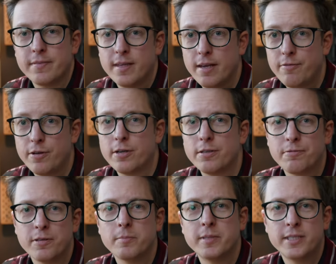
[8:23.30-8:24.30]
just launched
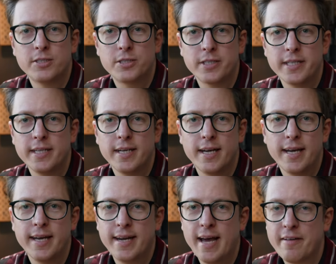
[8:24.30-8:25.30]
his YouTube channel, so you
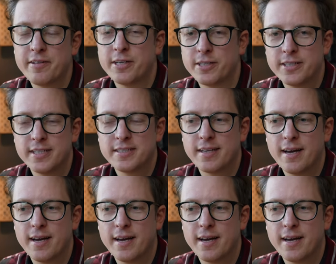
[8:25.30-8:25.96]
should check that out.